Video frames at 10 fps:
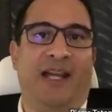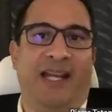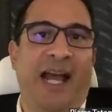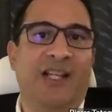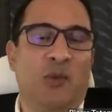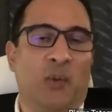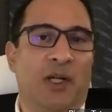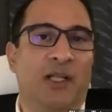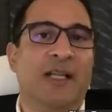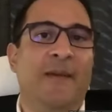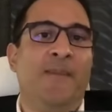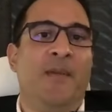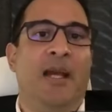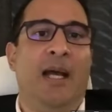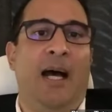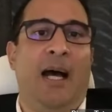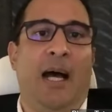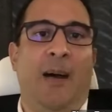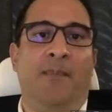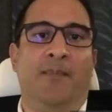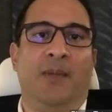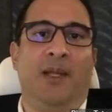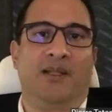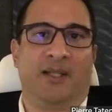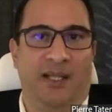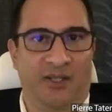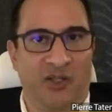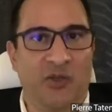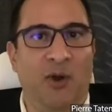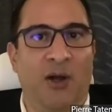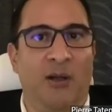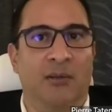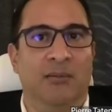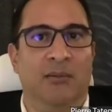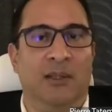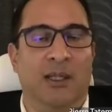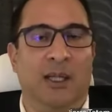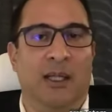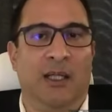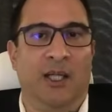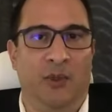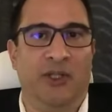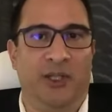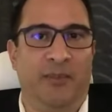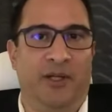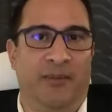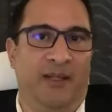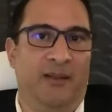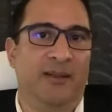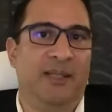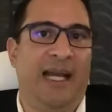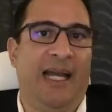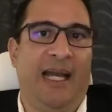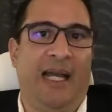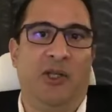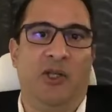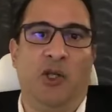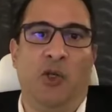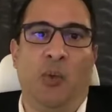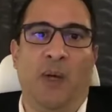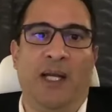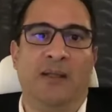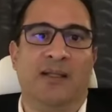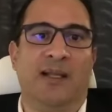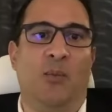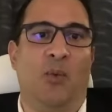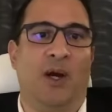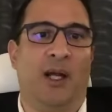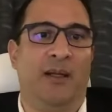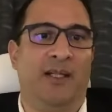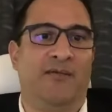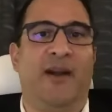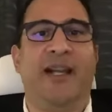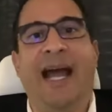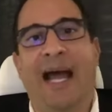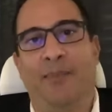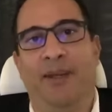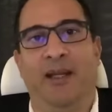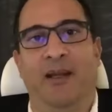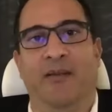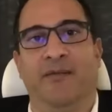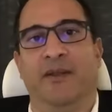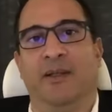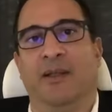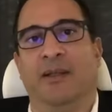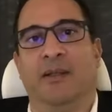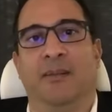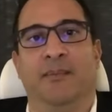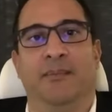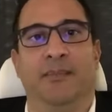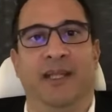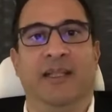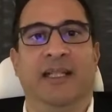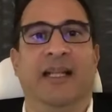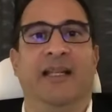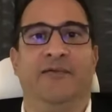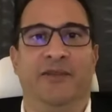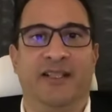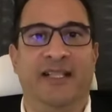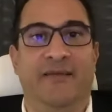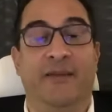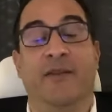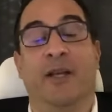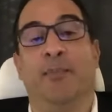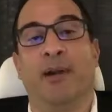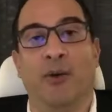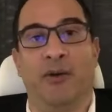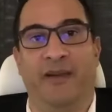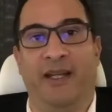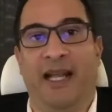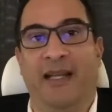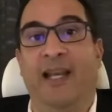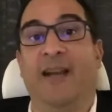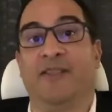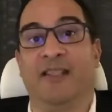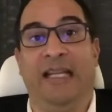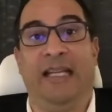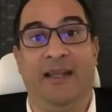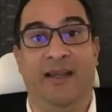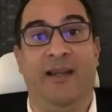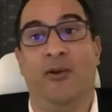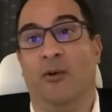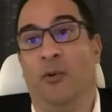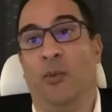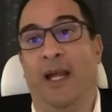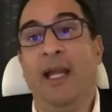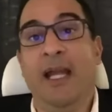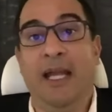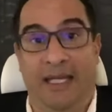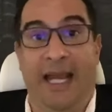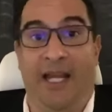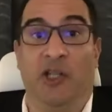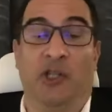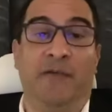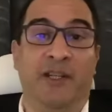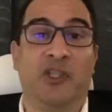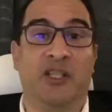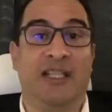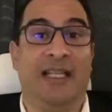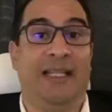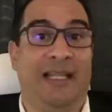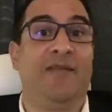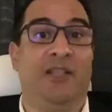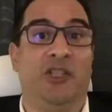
and it has worked, it's a small community, Barbados, and when someone is very happy of the building that they've received and very proud of it, and they have seen in their own way the energy efficiency that they've